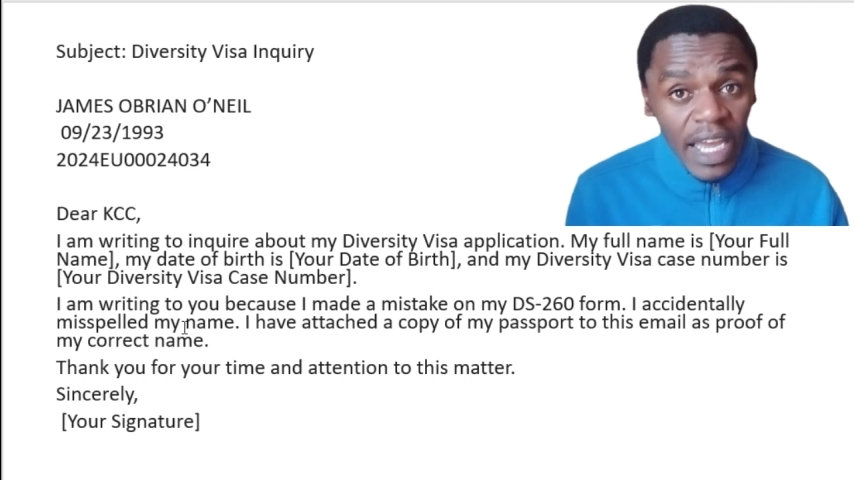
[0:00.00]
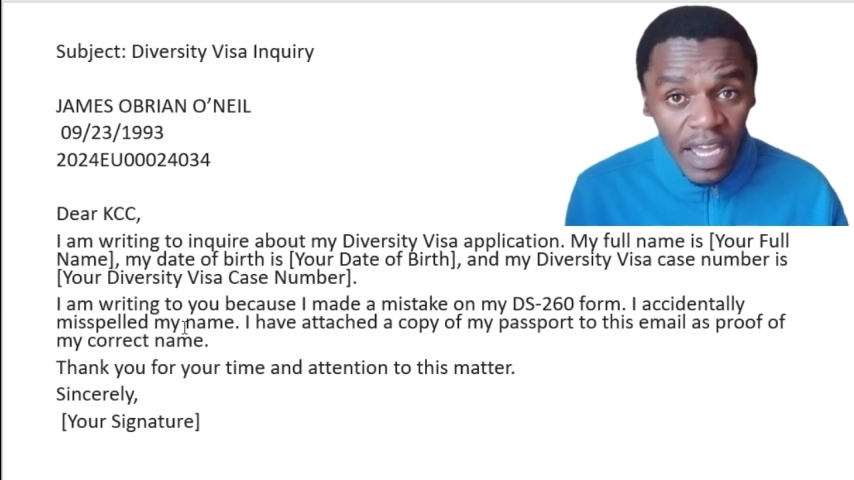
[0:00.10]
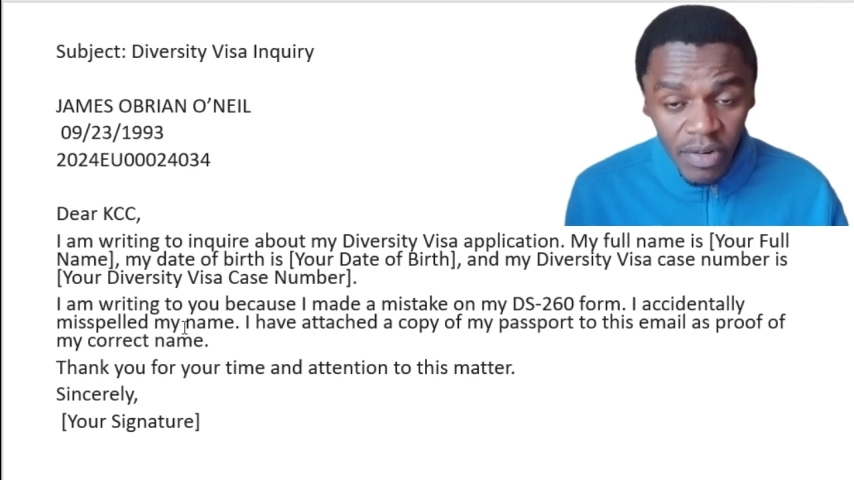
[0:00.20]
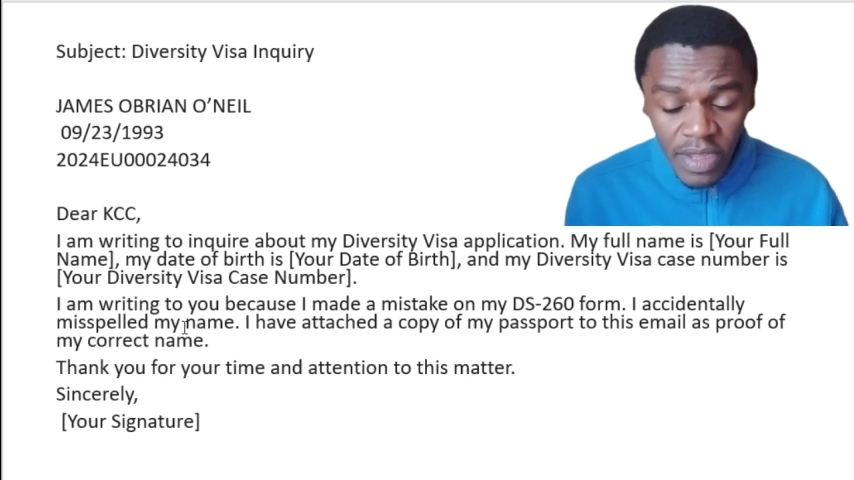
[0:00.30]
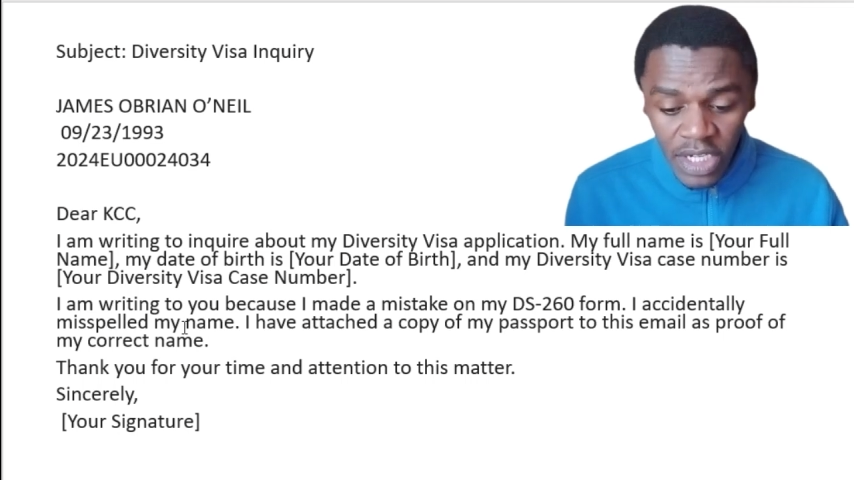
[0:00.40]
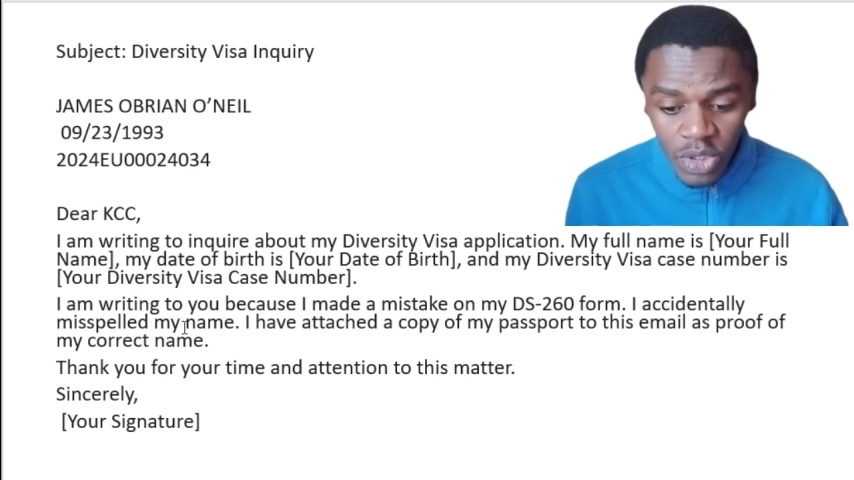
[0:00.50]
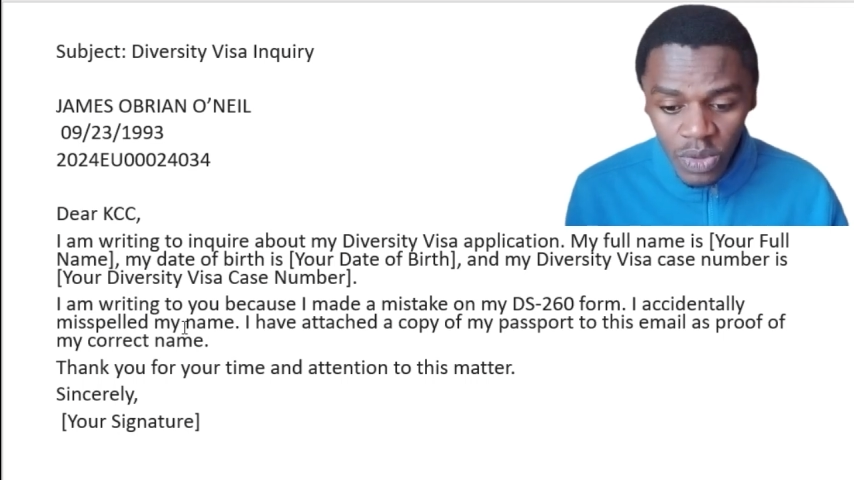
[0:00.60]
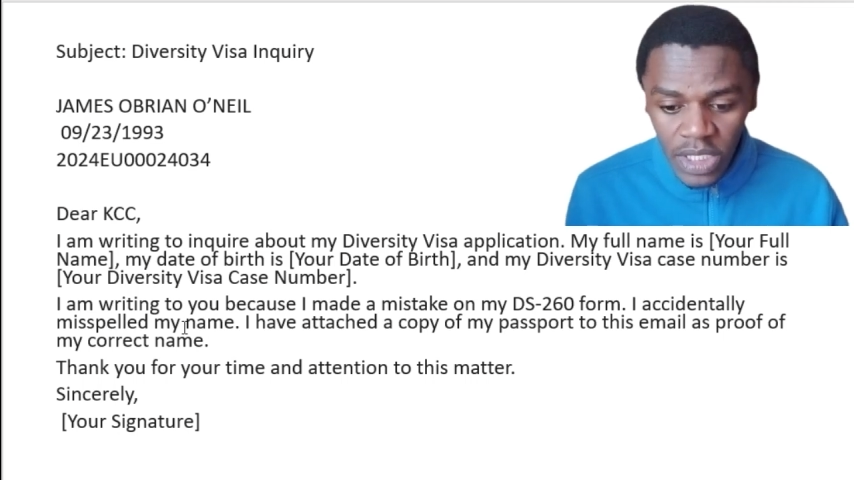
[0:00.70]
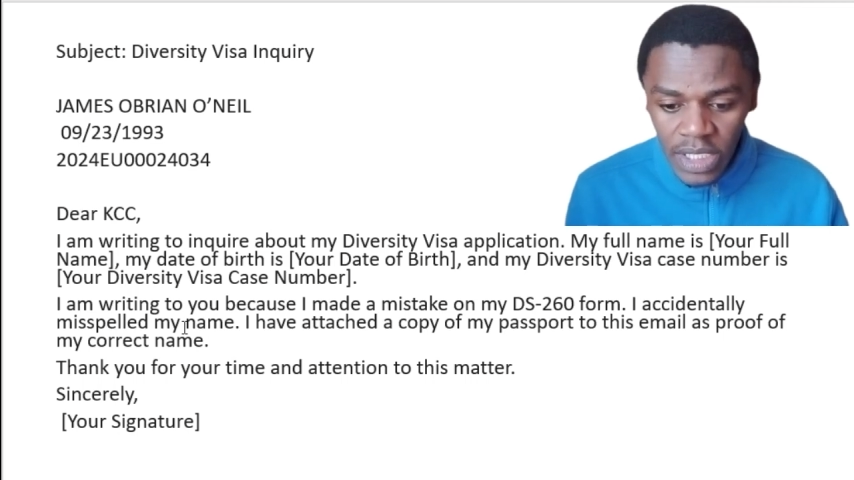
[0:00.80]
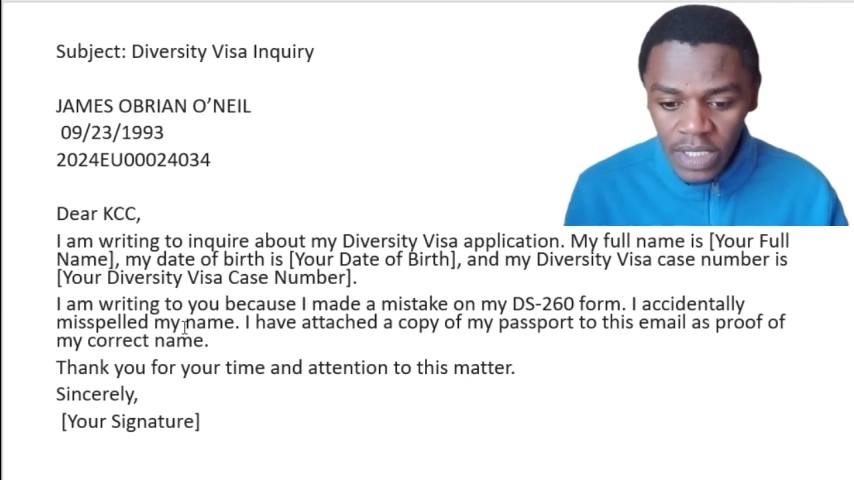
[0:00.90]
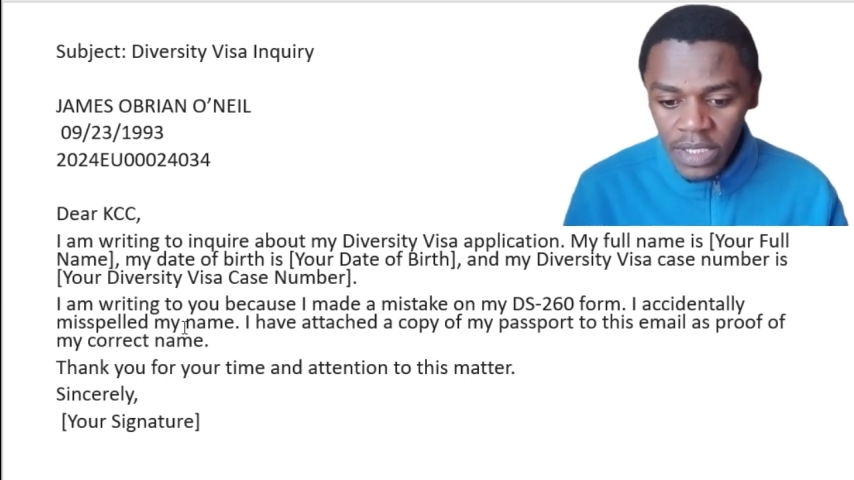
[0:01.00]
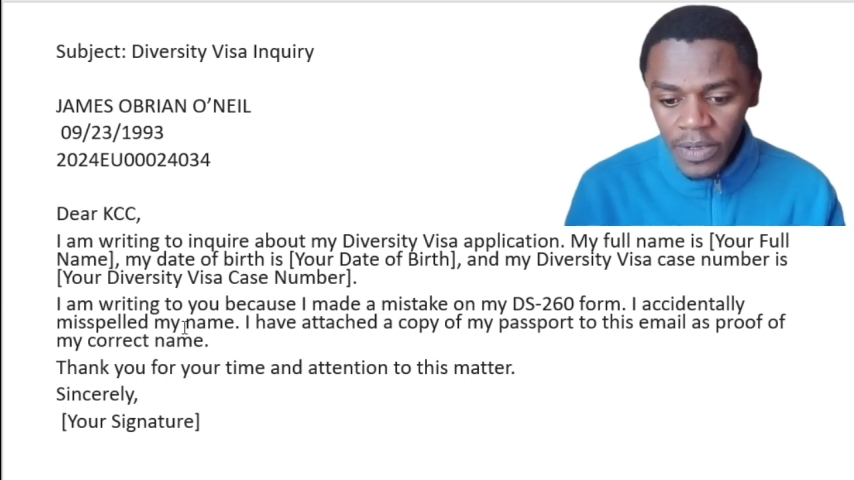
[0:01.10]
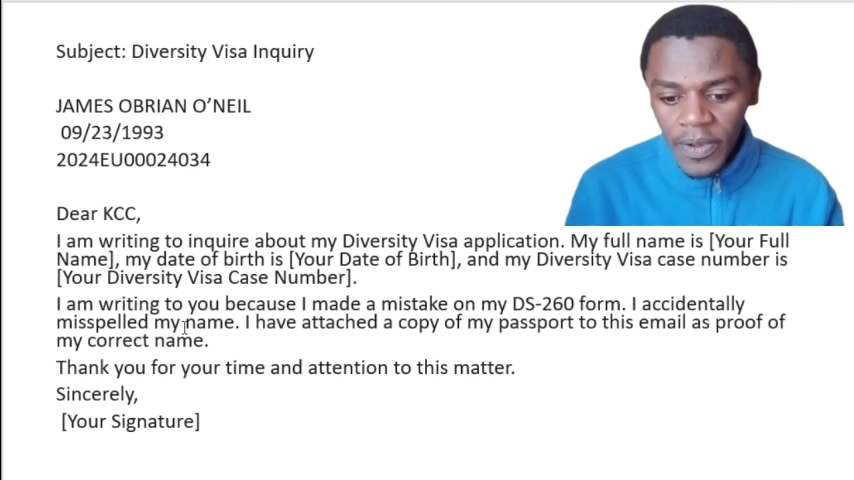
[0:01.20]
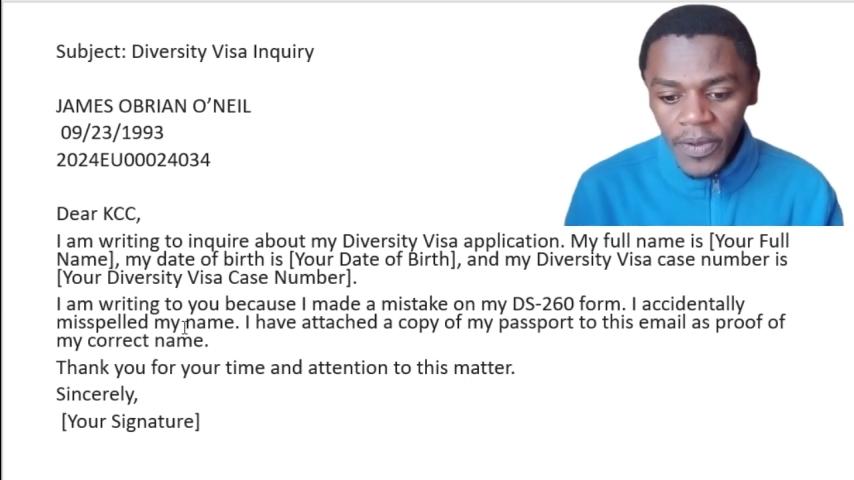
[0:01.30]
error that you did.